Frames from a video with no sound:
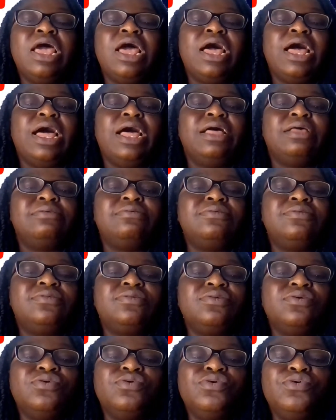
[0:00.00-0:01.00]
And
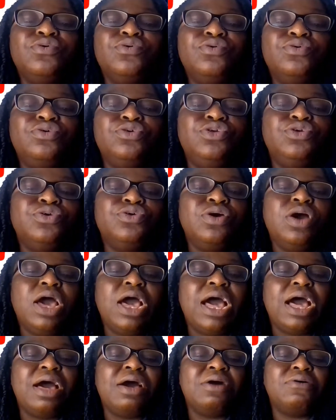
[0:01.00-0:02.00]
so you
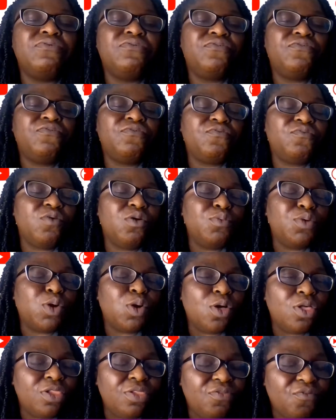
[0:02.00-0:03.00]
have what we
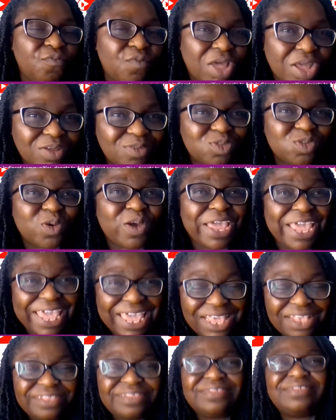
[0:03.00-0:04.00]
call factor
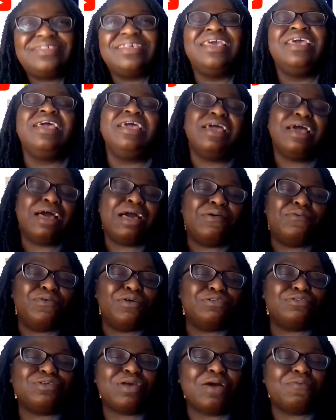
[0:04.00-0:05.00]
8, and we
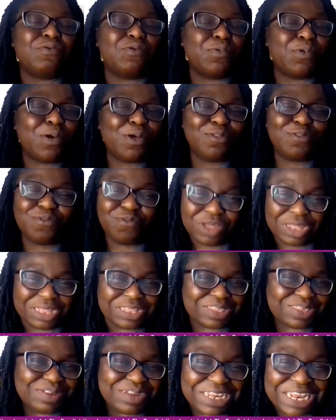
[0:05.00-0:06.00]
also have what we call
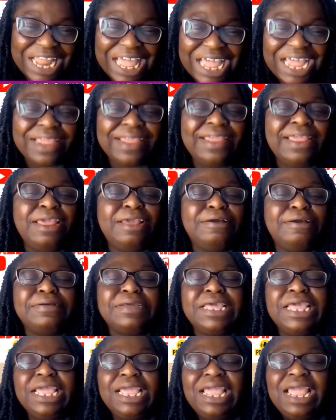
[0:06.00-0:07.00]
factor 9,
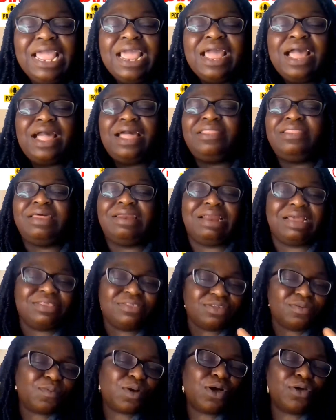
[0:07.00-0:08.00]
okay? And there are
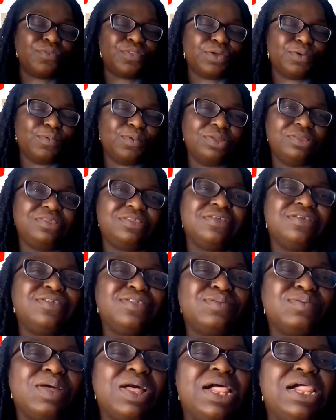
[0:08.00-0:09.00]
some other ones
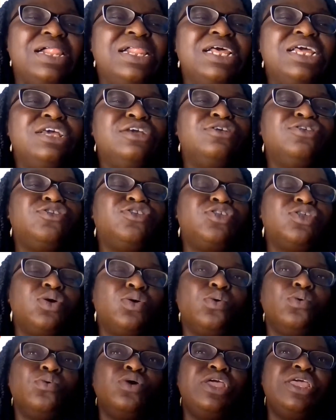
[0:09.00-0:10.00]
as well.
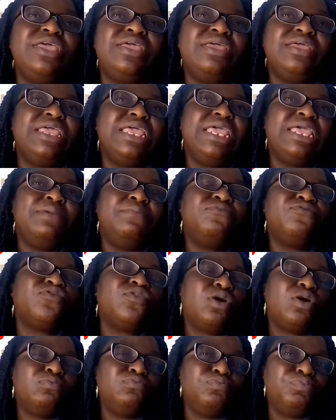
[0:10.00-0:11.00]
So in
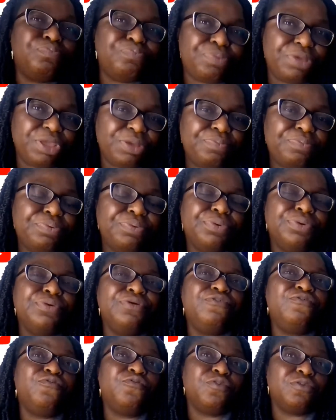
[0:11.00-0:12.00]
some
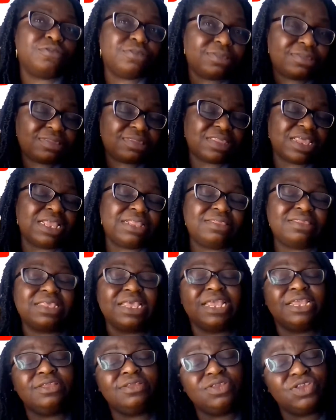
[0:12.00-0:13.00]
people, for
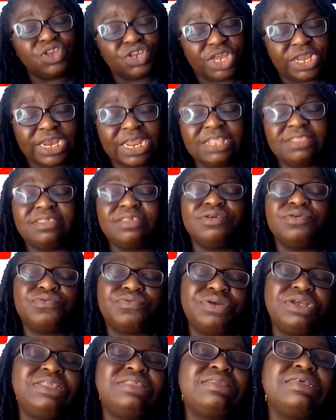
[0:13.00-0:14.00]
certain genetic
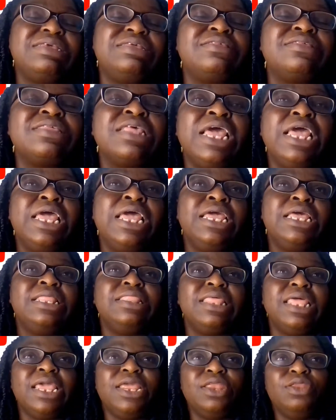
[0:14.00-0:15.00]
reasons,
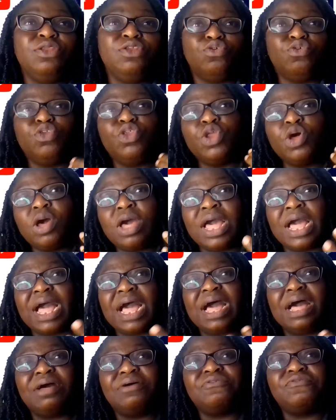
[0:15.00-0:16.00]
they do not
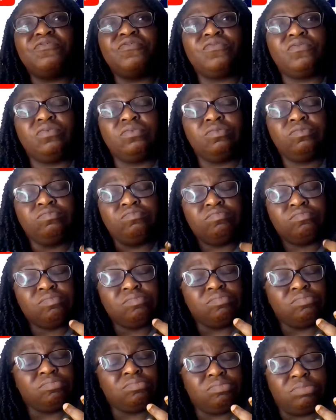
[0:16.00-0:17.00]
have
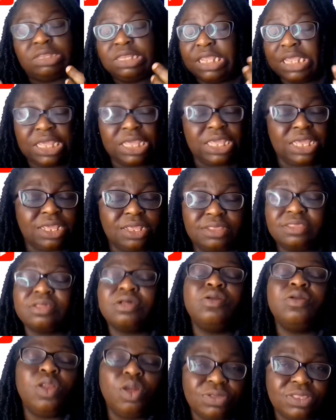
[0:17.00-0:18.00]
these
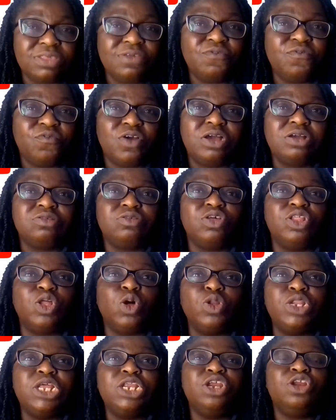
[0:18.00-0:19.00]
clotting factors
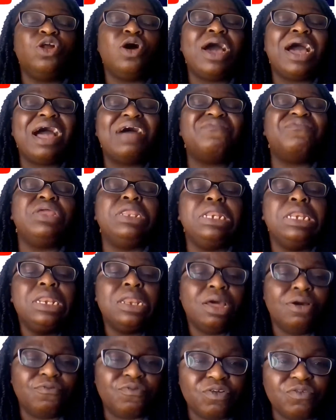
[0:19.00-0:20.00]
or they do not have
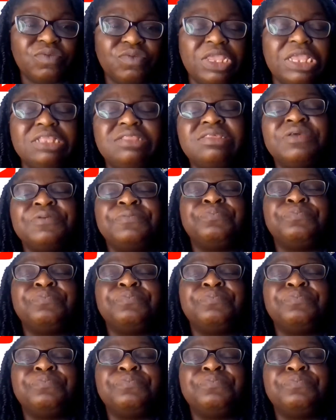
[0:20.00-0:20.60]
enough of it.